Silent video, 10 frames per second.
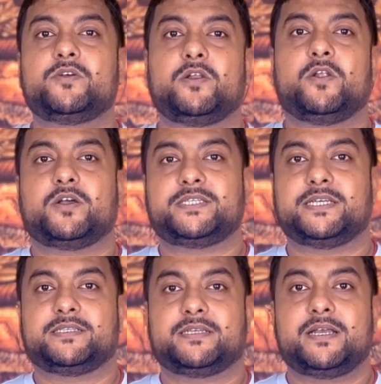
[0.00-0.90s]
or
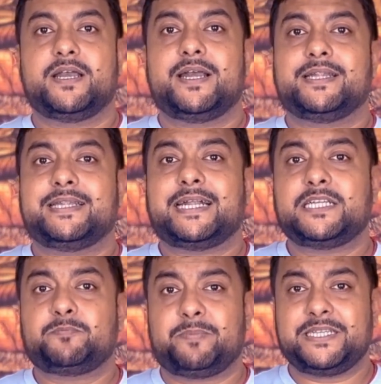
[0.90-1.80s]
losses, that
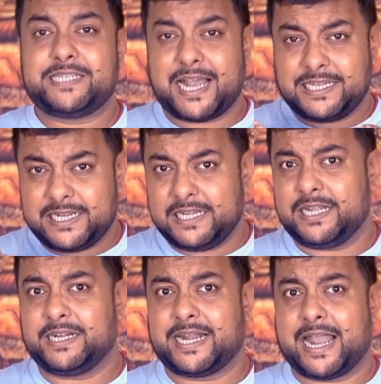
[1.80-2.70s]
is precisely
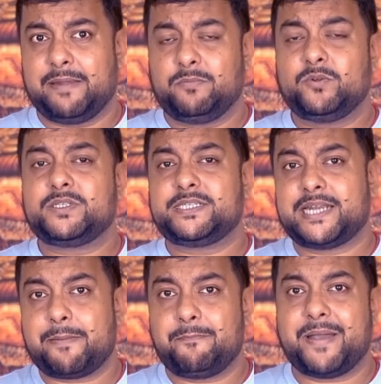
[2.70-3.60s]
the time to
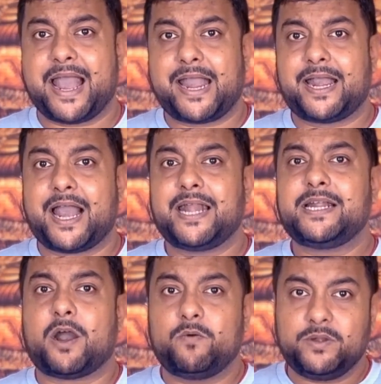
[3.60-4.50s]
step back
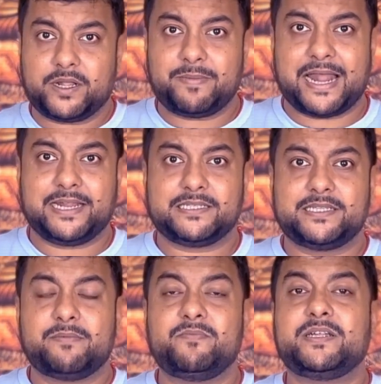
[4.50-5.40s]
and counterbalance
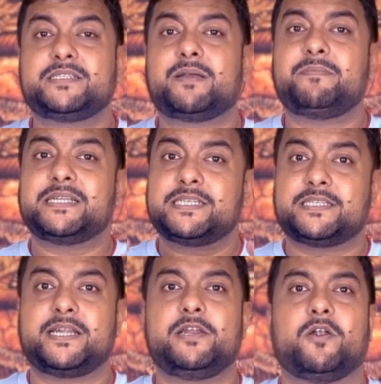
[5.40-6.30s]
them with some
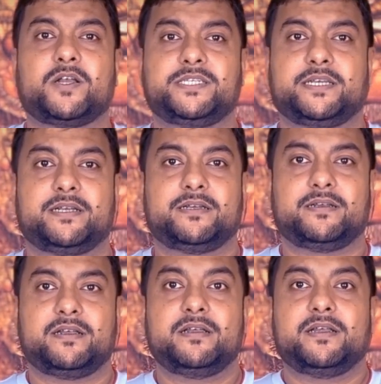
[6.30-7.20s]
necessary logic
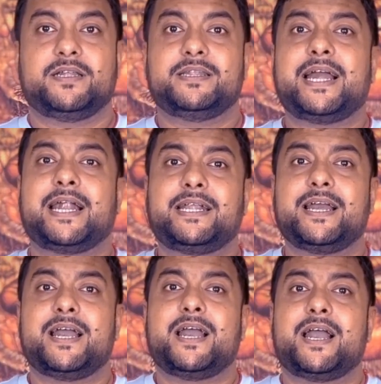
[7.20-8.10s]
that
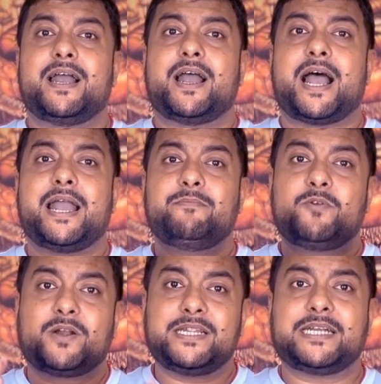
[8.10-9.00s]
I am
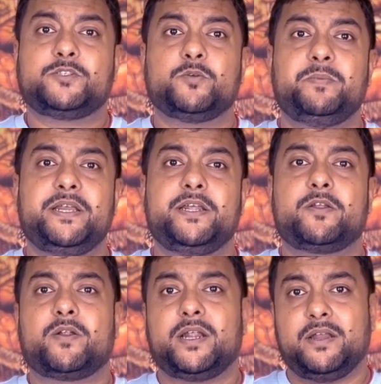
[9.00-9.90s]
not that
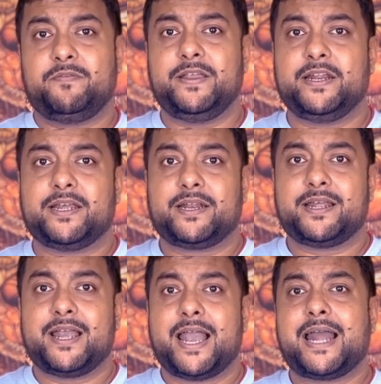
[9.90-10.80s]
superior or inferior
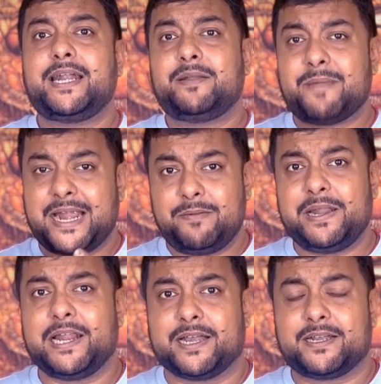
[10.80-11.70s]
and it might be
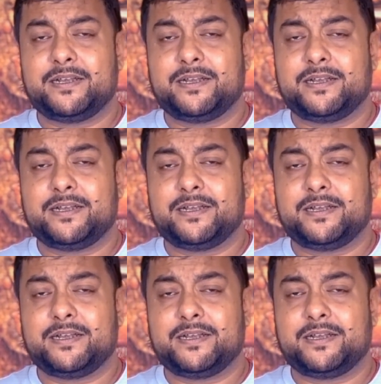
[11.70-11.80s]
luck.